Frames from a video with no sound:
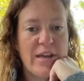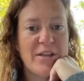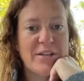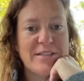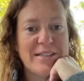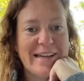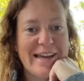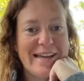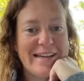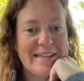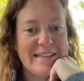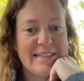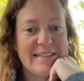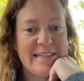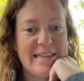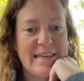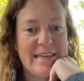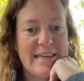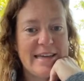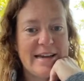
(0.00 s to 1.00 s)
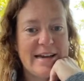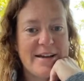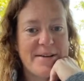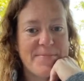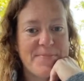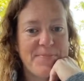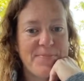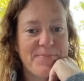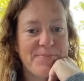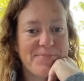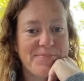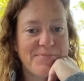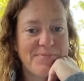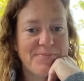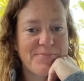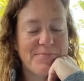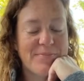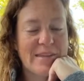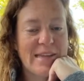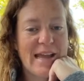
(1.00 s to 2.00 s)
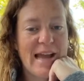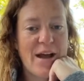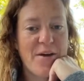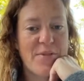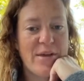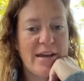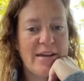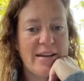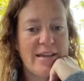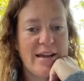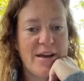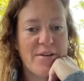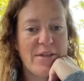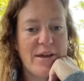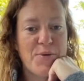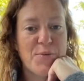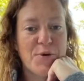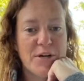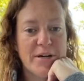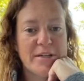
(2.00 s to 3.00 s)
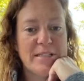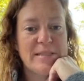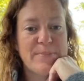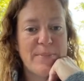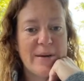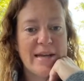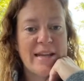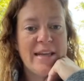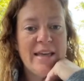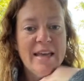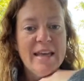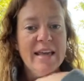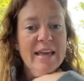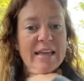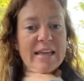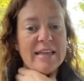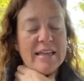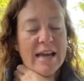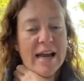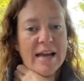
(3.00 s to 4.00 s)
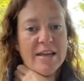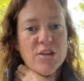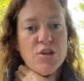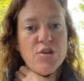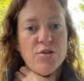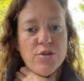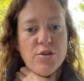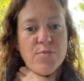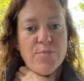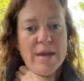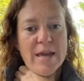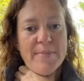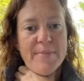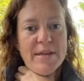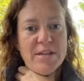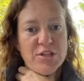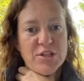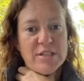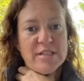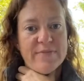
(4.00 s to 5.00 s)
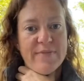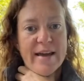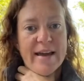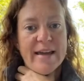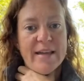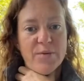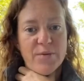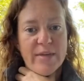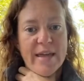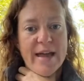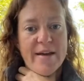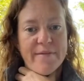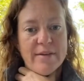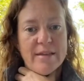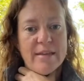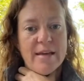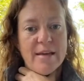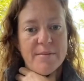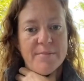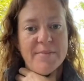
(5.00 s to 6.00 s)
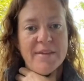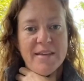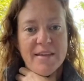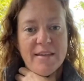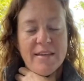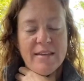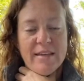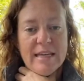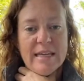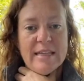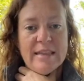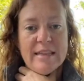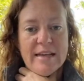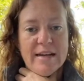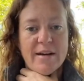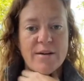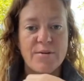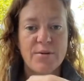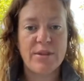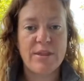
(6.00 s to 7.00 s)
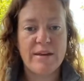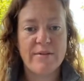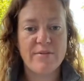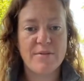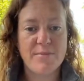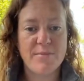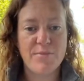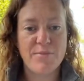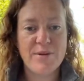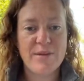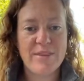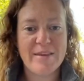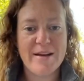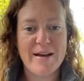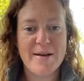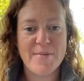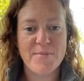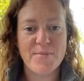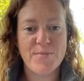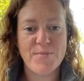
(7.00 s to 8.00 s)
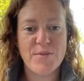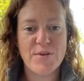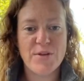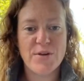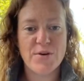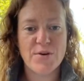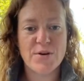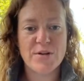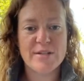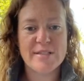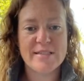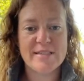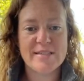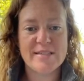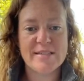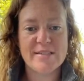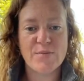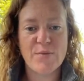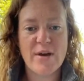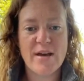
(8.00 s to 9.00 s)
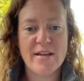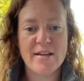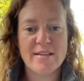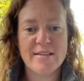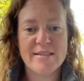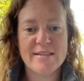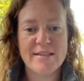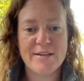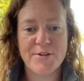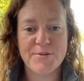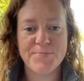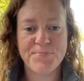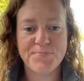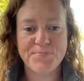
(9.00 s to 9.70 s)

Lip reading: You'll have to kind of see how that works, but you may be just fine with having them in there with your horses as well. So.